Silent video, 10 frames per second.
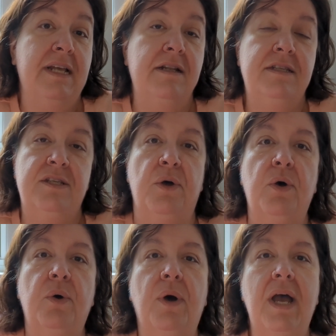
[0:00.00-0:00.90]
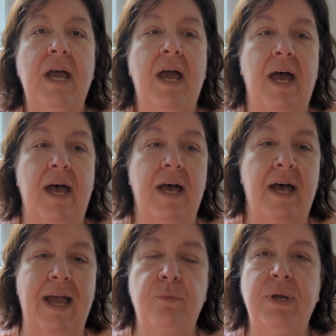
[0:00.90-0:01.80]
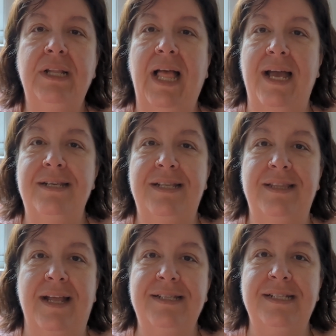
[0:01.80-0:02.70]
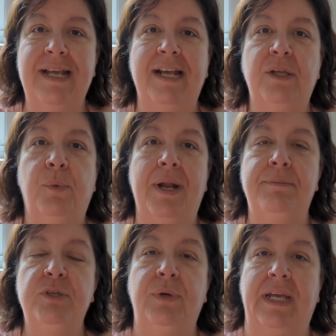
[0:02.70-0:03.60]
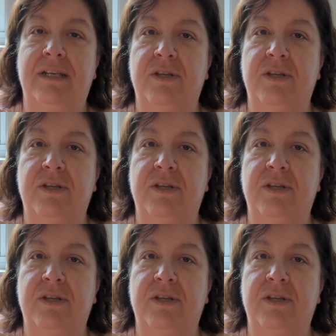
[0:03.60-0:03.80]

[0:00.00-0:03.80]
And so I realized that that's exactly what I'm doing.